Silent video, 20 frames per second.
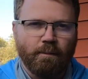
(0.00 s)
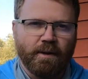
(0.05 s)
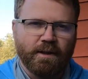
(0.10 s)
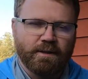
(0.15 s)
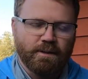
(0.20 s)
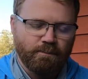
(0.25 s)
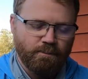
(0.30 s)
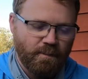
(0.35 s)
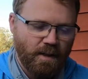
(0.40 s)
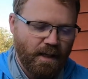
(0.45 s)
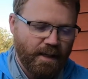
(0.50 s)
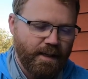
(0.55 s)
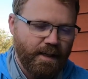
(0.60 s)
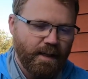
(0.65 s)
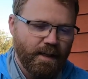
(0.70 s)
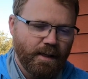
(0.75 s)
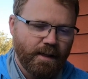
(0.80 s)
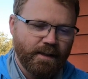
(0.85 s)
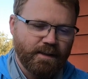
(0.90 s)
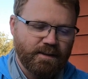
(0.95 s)
It's muddy,
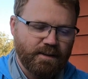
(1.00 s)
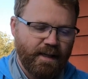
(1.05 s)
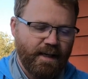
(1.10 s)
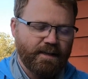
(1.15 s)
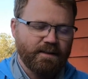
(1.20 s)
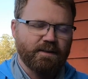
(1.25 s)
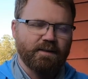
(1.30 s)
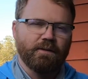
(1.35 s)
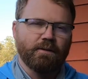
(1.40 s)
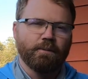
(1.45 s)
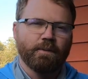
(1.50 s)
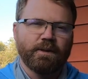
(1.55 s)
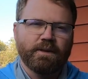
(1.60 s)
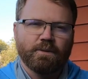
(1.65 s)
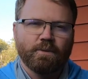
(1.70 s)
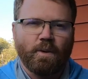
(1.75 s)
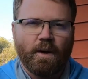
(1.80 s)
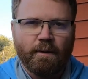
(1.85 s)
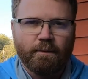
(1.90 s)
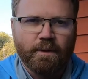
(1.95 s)
it's nasty. The
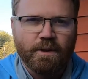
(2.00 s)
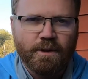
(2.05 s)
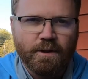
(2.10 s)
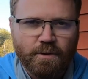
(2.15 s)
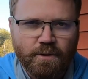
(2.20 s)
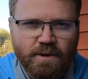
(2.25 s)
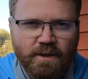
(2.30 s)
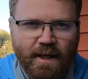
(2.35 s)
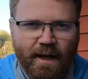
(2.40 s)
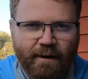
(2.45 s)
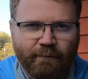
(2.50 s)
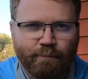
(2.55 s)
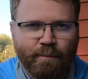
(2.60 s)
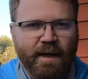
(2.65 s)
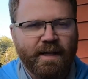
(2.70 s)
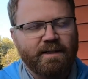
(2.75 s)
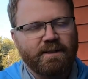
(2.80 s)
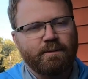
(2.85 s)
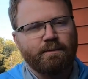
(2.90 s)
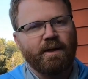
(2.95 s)
reason why we use live
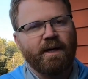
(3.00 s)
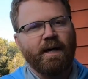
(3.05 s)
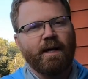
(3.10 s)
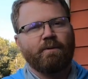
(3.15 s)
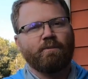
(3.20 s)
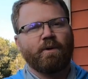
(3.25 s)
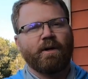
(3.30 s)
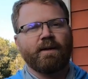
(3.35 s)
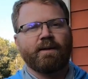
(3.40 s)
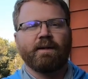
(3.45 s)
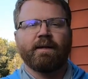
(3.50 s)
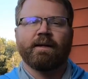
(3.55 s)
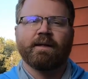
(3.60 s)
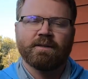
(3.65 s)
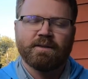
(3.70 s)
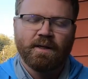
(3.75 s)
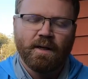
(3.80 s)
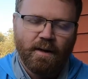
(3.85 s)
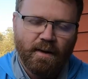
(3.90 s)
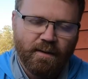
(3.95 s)
baits to begin with
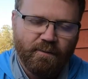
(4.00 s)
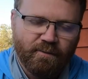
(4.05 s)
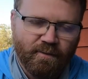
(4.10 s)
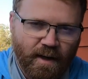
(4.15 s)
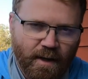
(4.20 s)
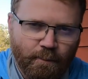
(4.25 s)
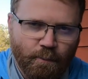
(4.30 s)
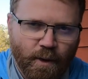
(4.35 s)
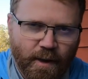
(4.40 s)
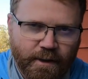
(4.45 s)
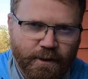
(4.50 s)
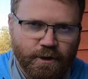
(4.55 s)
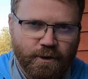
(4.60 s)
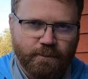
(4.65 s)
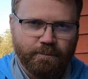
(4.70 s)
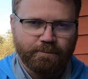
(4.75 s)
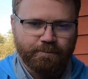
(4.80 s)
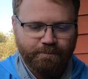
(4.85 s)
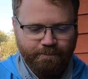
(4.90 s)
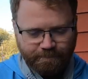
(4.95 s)
is vibration.